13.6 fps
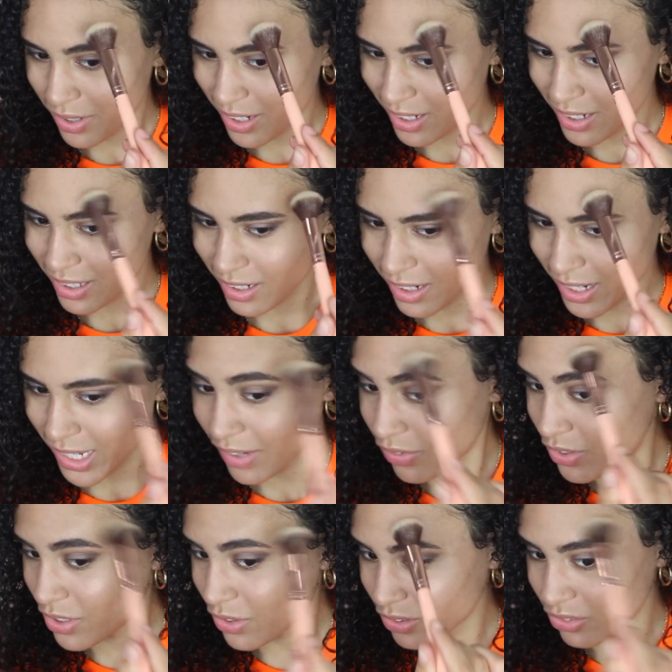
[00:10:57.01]
but it doesn't
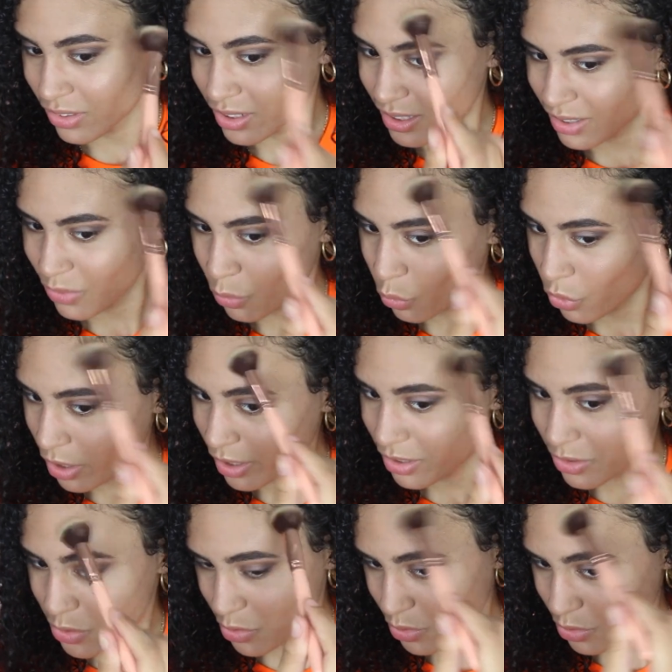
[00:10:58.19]
have to if it doesn't
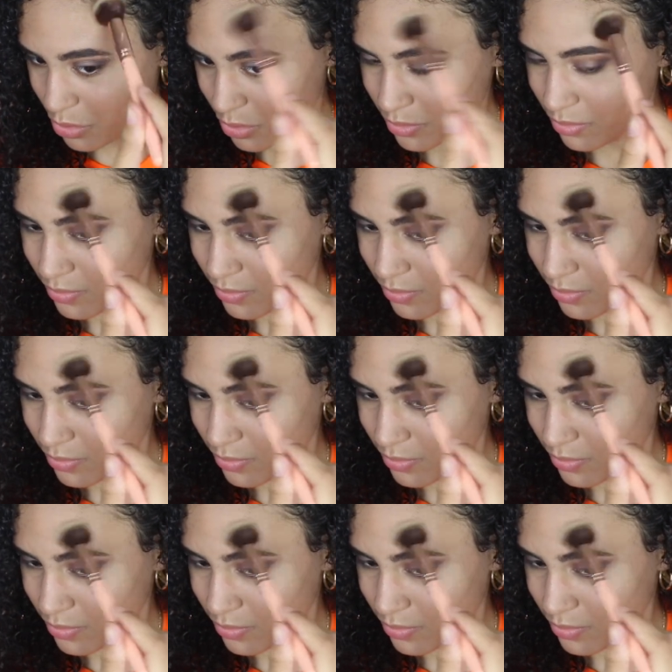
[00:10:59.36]
want to.